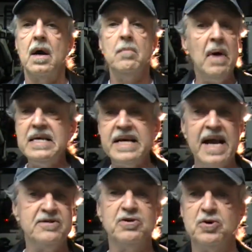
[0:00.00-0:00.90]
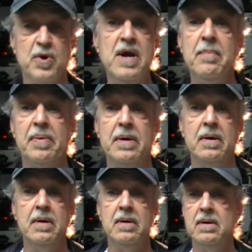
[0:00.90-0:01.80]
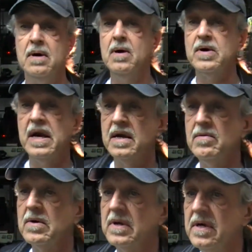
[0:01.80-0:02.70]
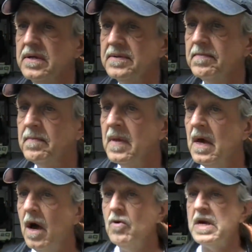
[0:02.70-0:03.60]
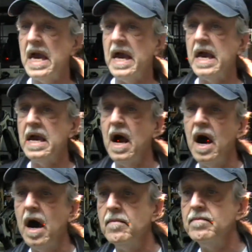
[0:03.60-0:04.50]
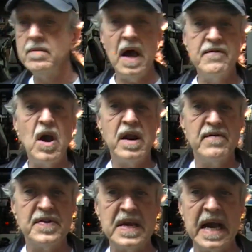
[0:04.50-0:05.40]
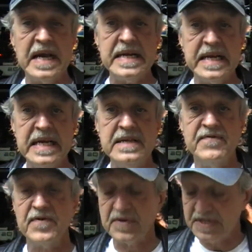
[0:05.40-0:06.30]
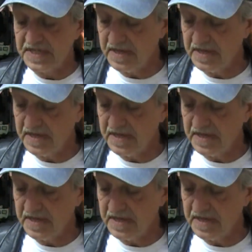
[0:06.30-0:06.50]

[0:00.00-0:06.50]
My dad's a trip. Oh yeah, he really is. Okay, uh, I've got everything I need for this